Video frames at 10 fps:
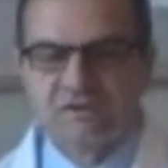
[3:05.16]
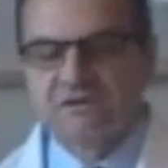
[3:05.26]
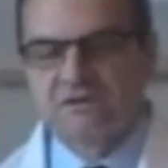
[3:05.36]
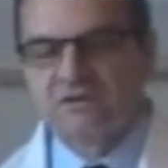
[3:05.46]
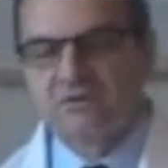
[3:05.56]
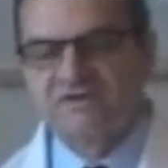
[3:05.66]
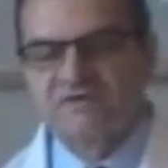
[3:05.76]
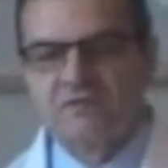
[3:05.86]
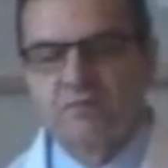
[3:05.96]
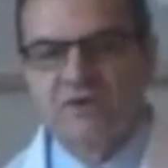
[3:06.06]

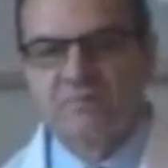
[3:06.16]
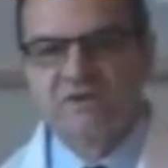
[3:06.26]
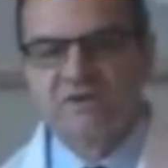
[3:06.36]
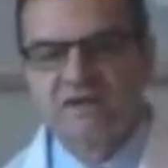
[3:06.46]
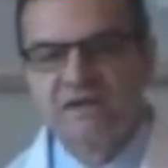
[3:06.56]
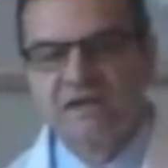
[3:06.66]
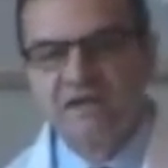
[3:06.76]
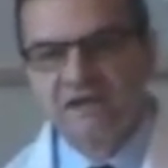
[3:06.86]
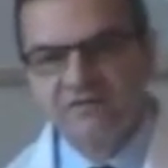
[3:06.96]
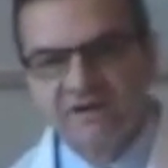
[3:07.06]
aggressive debridement,
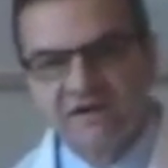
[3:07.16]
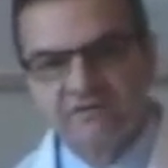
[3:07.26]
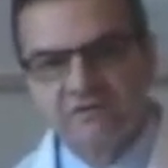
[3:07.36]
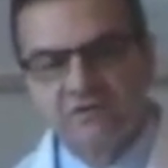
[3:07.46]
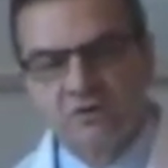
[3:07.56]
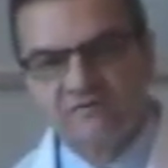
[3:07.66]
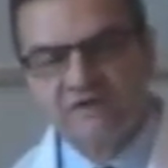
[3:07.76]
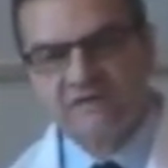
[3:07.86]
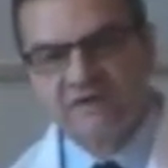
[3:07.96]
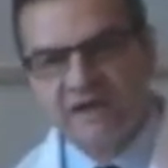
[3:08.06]
even after you have
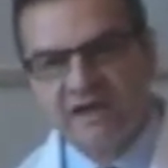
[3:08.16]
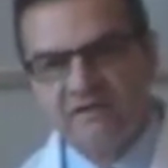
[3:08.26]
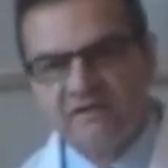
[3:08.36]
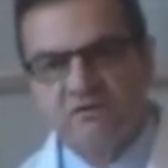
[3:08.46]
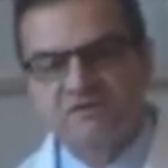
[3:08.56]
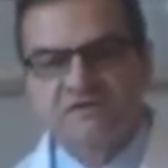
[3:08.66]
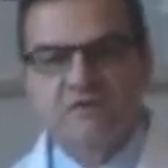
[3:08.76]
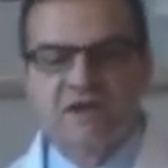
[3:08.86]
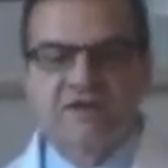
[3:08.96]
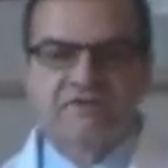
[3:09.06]
done that, you
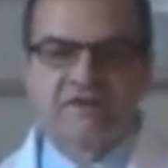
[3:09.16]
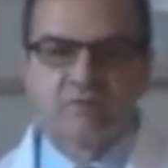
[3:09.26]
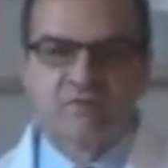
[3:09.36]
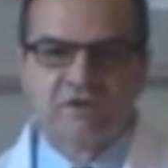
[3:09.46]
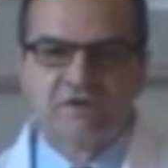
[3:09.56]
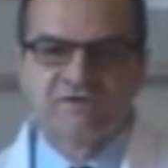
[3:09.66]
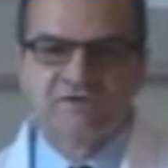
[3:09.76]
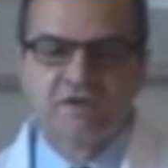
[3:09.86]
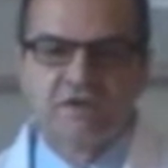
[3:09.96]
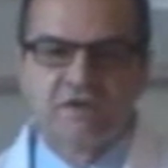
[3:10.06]
still have to have a
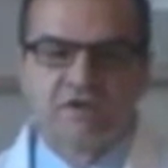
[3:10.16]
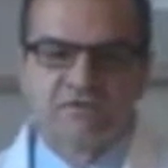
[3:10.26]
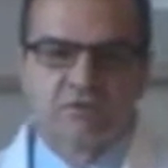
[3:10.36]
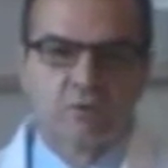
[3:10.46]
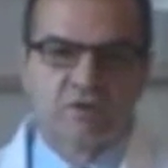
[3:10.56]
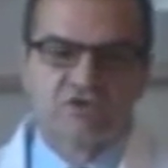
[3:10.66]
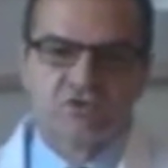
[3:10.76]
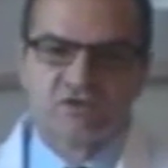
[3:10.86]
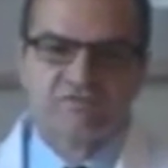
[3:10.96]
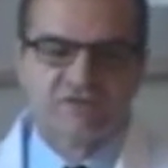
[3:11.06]
means through which
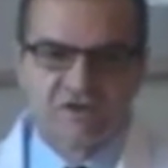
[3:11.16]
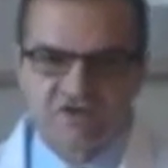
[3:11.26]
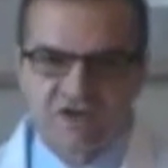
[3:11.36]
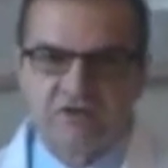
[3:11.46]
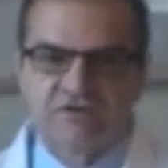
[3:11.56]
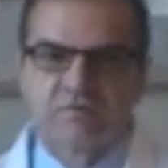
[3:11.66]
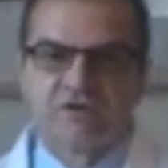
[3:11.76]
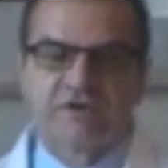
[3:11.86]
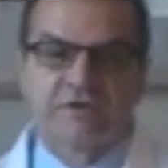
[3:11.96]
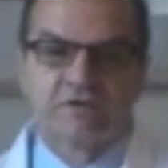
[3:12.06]
you can flush out the
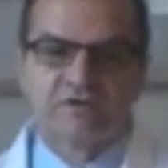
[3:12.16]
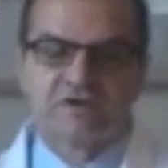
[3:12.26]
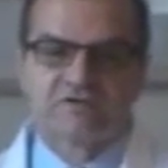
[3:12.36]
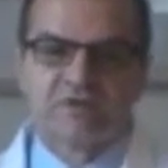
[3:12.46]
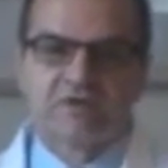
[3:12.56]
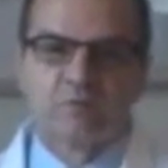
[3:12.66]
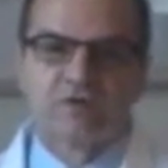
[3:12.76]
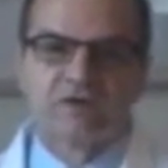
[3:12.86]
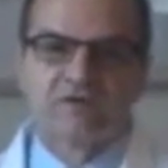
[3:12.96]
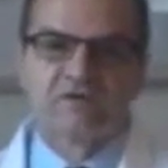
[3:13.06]
material that has been
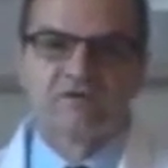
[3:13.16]
debrided.